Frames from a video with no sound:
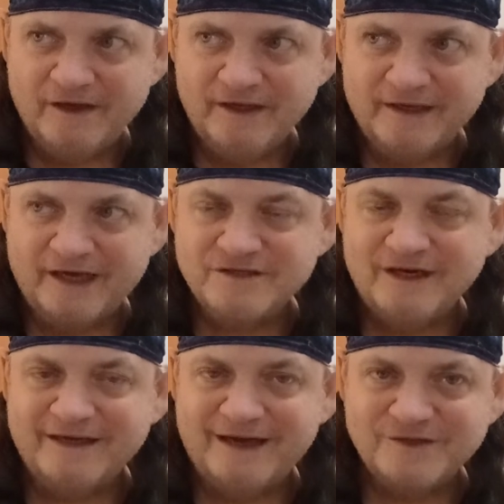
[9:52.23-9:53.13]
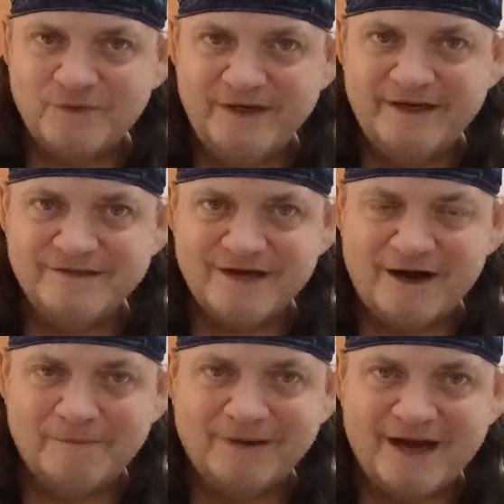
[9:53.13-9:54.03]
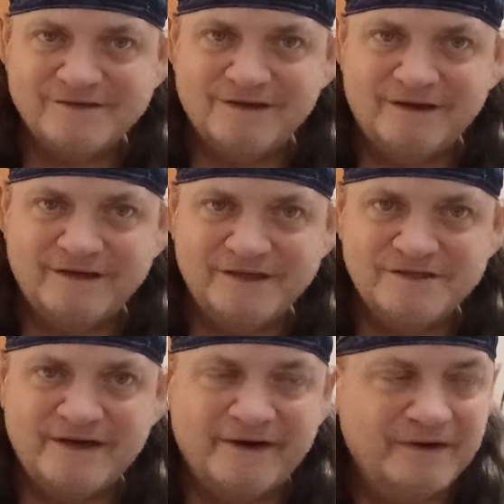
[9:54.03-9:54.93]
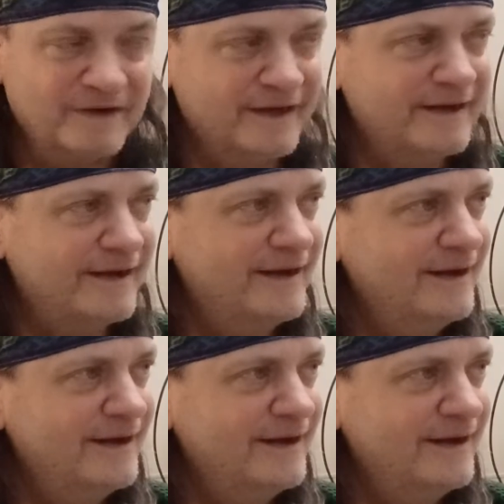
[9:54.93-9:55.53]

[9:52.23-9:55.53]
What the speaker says: because like I was reading the entire Black's Law Dictionary, okay,